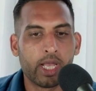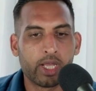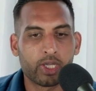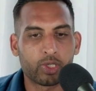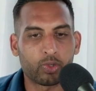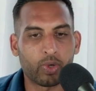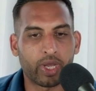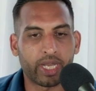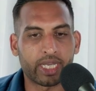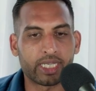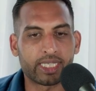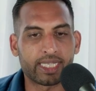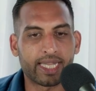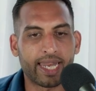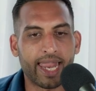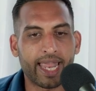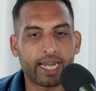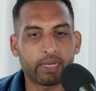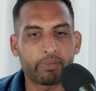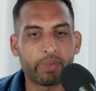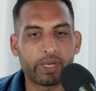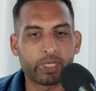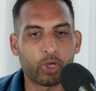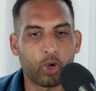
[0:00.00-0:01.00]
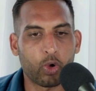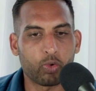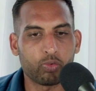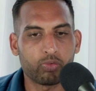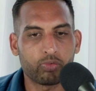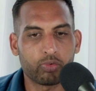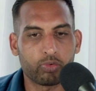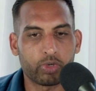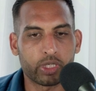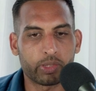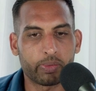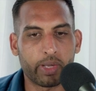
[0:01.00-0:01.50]
So I can select my tone,
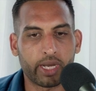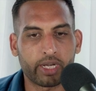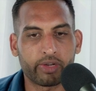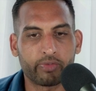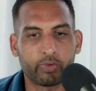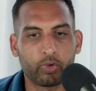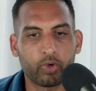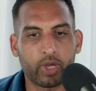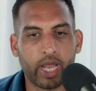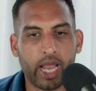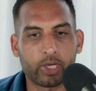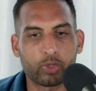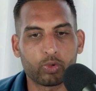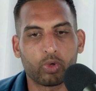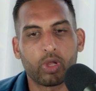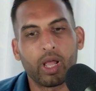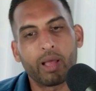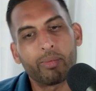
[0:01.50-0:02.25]
respectful, casual.